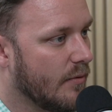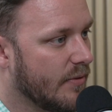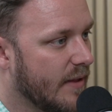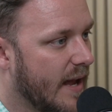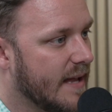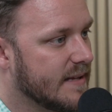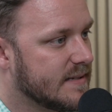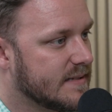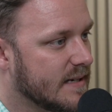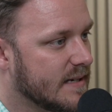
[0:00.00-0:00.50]

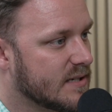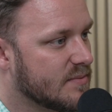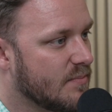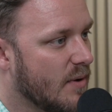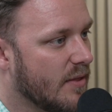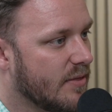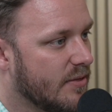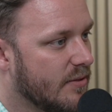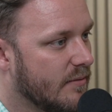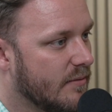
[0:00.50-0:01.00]
that 6
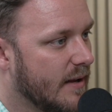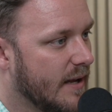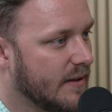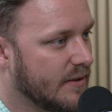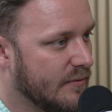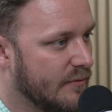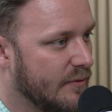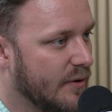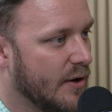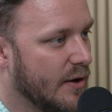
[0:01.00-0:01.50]
month at
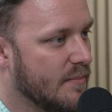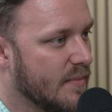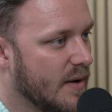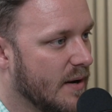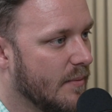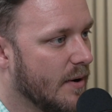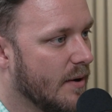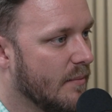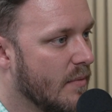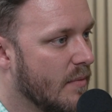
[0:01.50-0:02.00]
the very
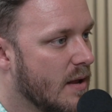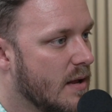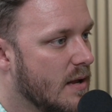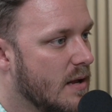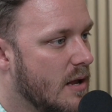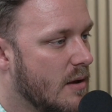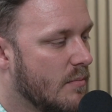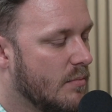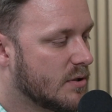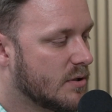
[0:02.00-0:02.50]
minimum,
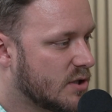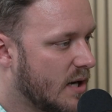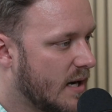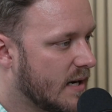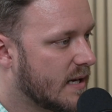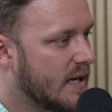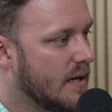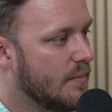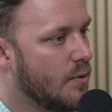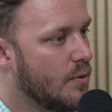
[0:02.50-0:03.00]
but try to
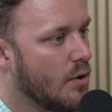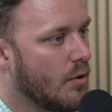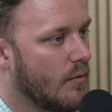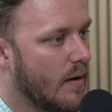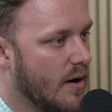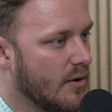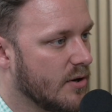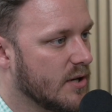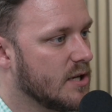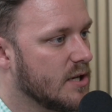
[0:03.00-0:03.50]
keep you
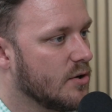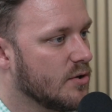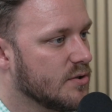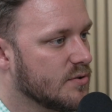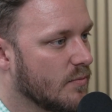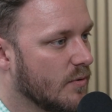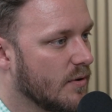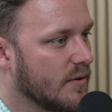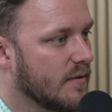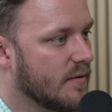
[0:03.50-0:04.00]
around a year's
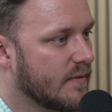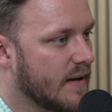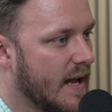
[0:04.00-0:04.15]
worth of